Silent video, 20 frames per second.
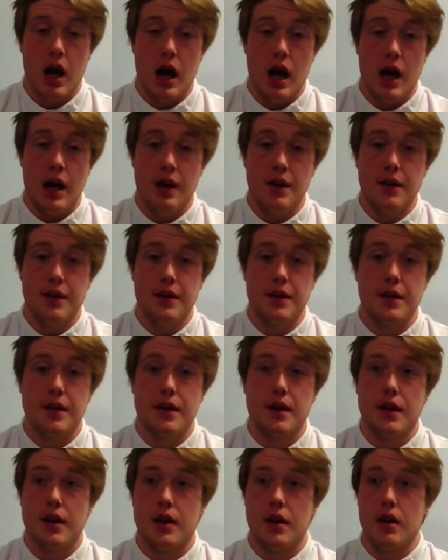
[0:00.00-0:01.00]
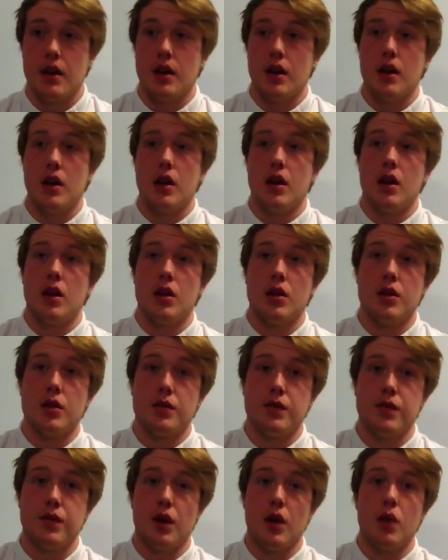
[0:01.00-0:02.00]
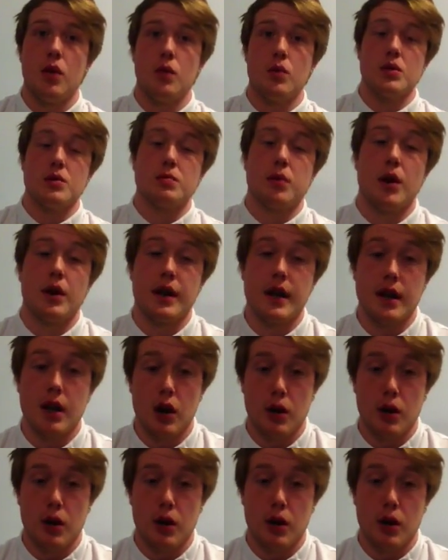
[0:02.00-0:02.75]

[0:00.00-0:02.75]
and the foot was pointing